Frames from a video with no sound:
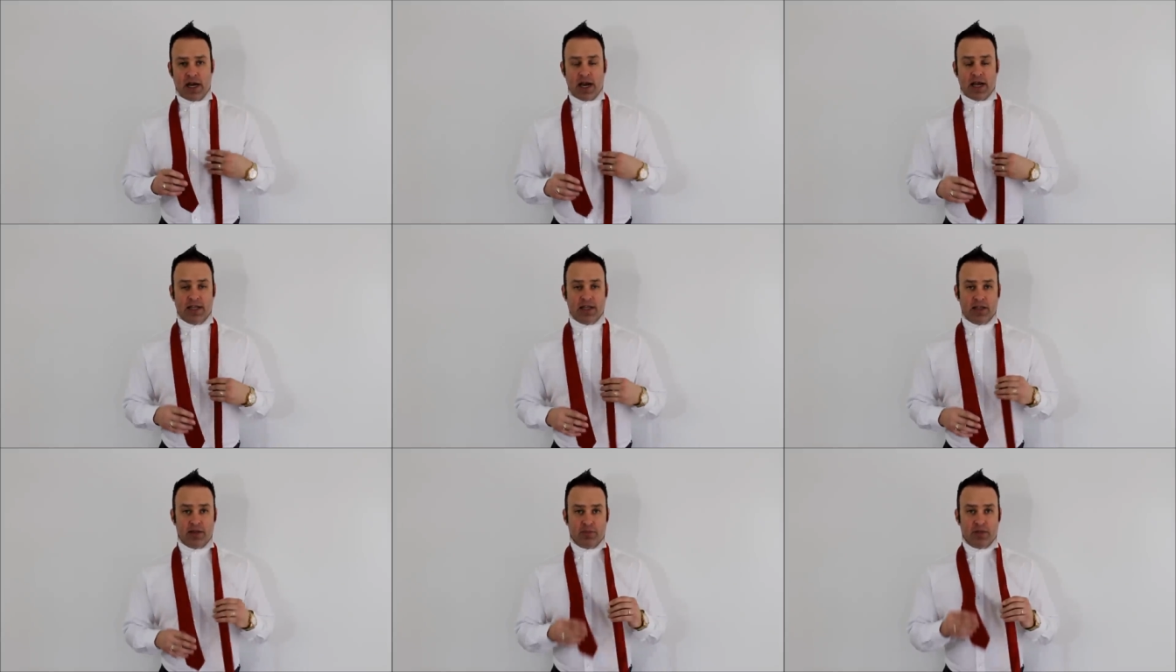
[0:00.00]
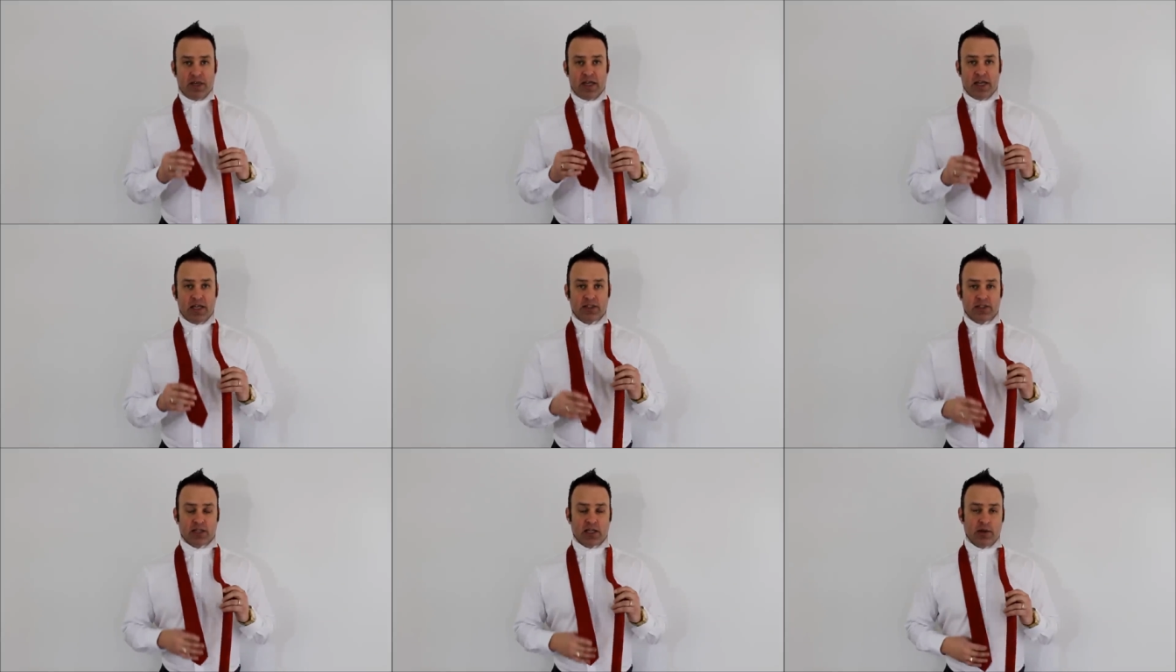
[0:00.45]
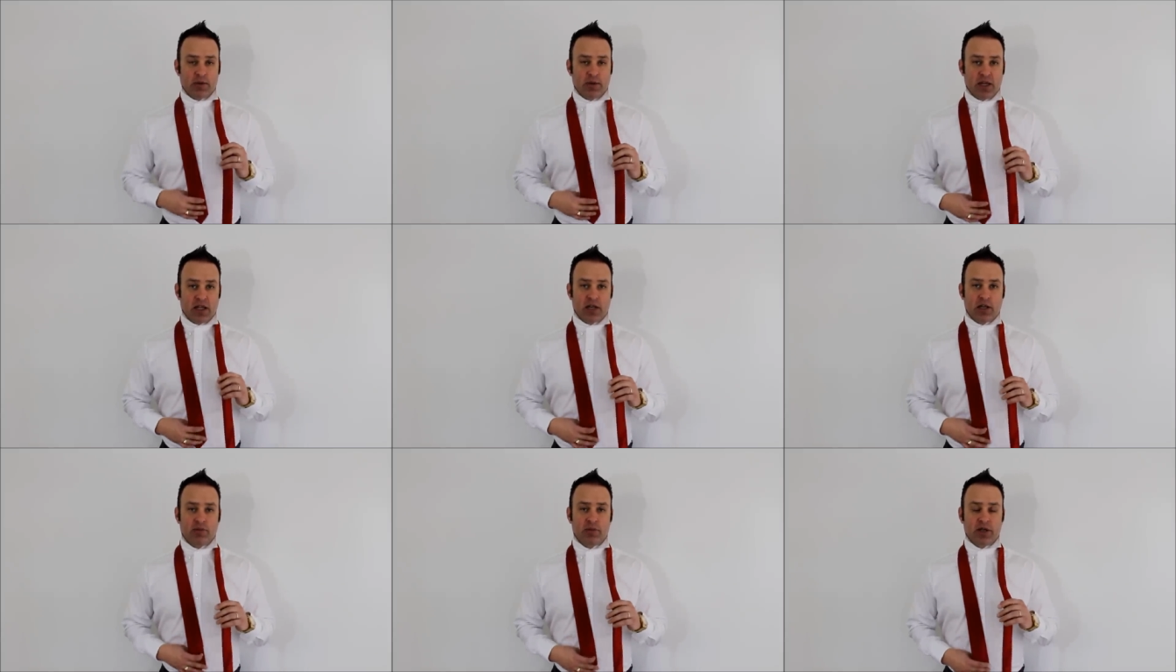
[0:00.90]
And then the big end's going to be
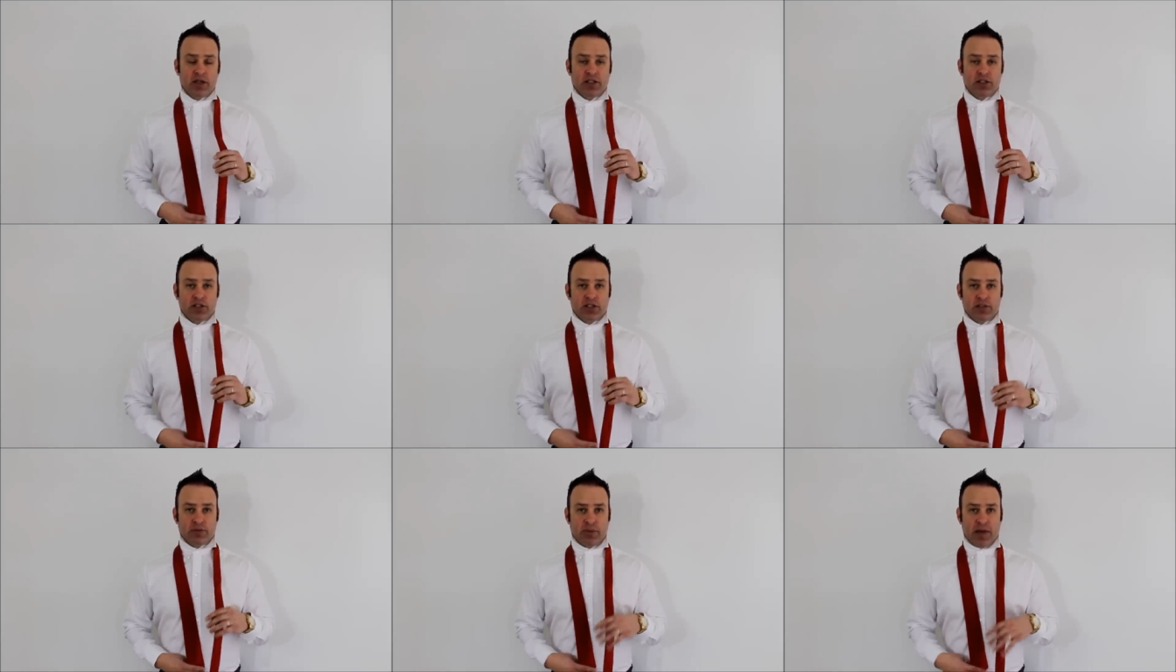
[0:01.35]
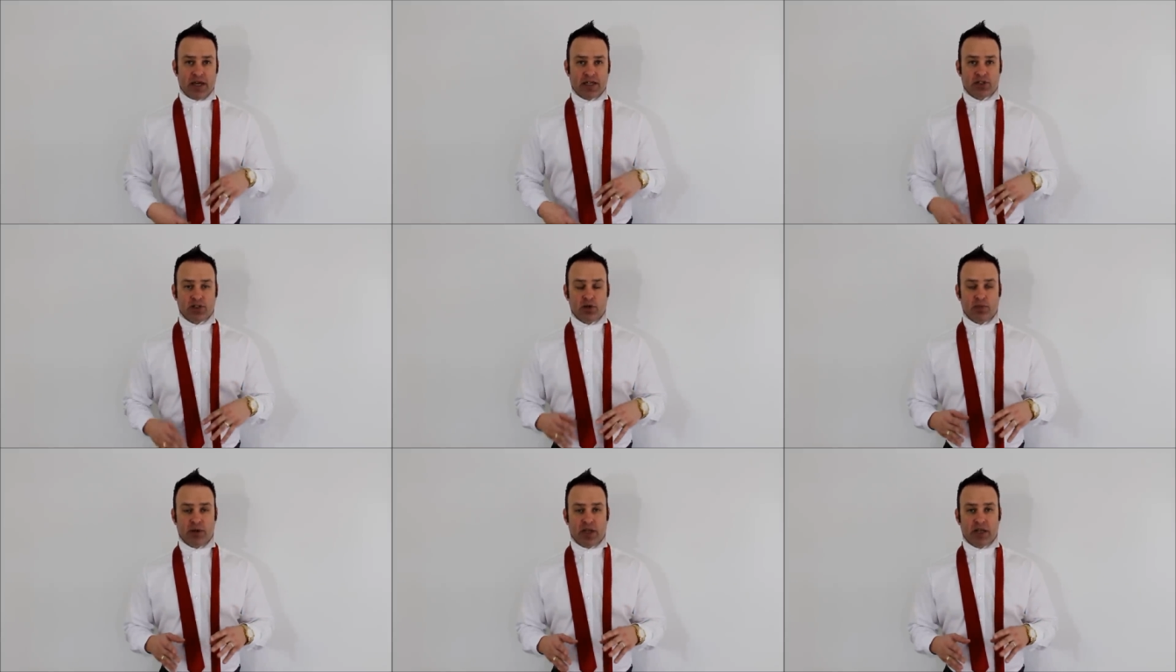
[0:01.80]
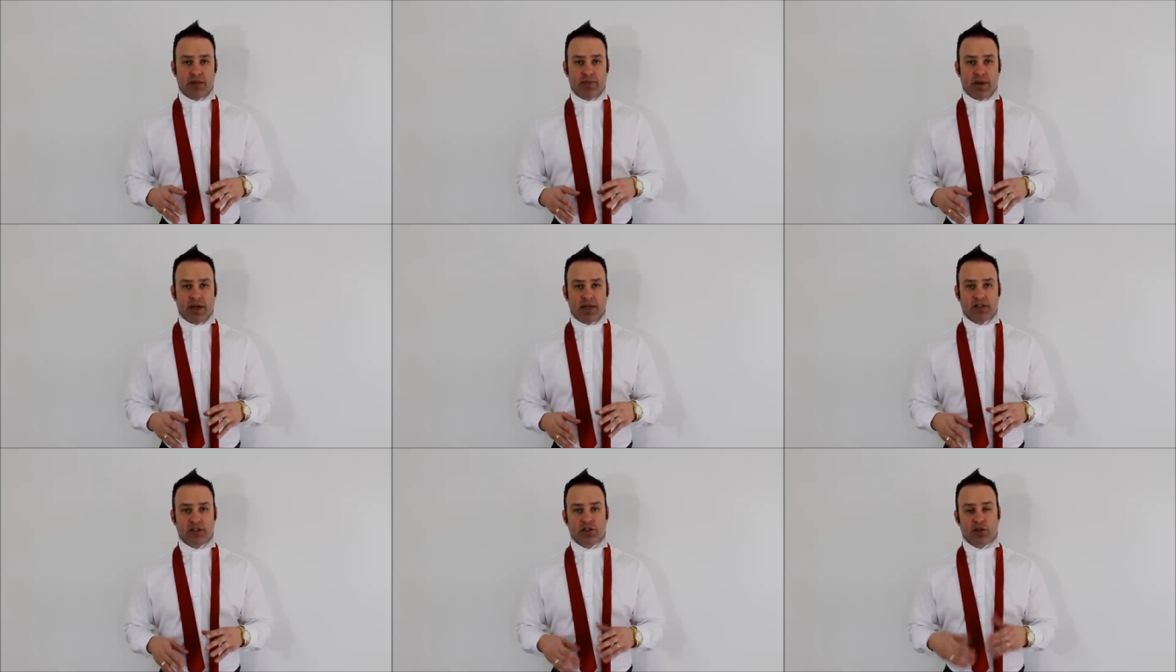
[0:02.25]
a little bit just past your belly
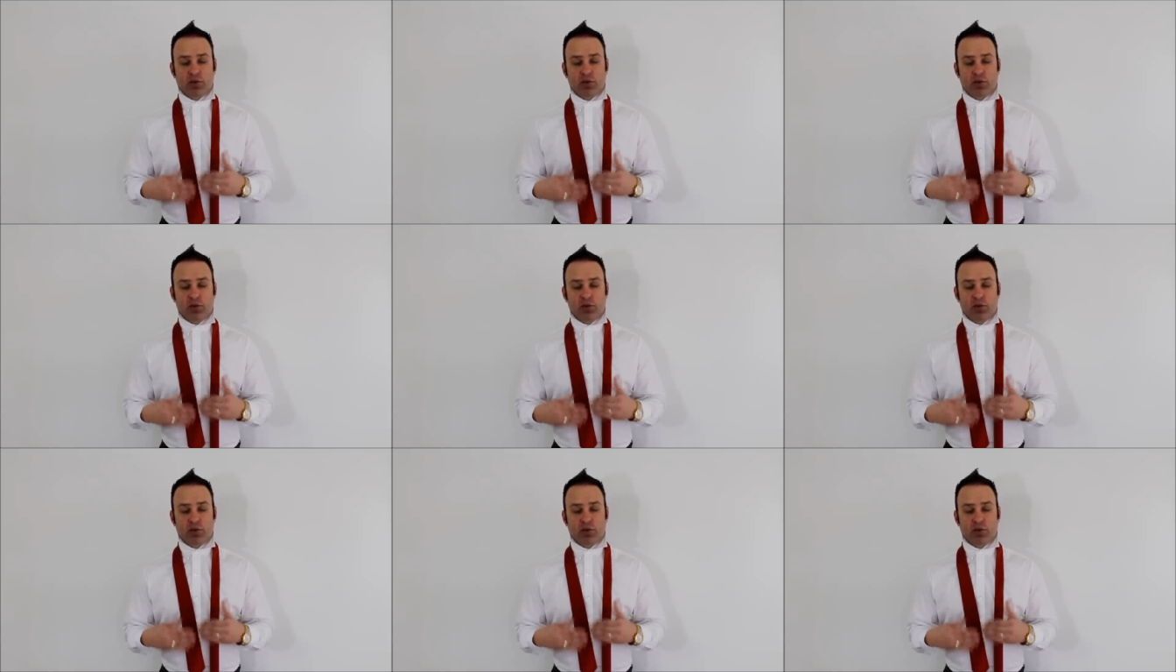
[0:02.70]
button,